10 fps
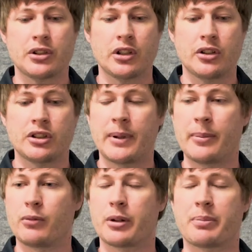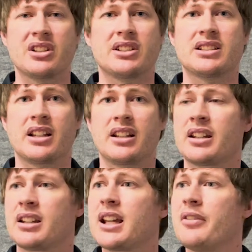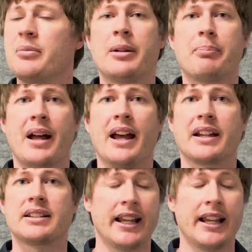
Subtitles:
to use People at Work because it's government backed.